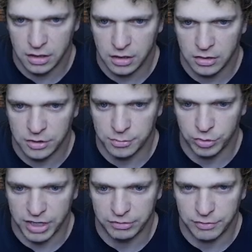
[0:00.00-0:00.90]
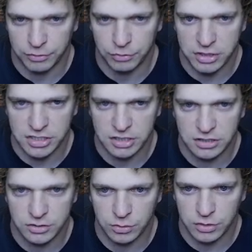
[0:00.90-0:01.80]
the Marang River Regent
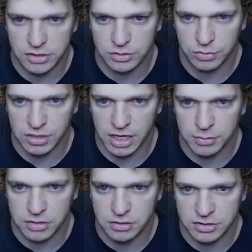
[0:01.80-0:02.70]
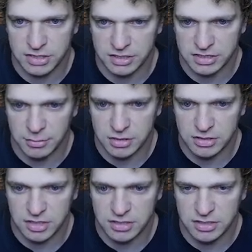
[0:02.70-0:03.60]
because it only does 3 damage or 6 damage, and it
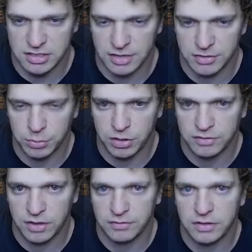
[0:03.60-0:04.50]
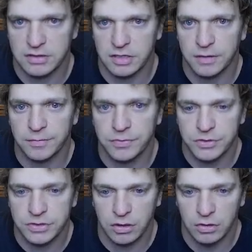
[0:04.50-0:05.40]
says the 7th point of toughness here. So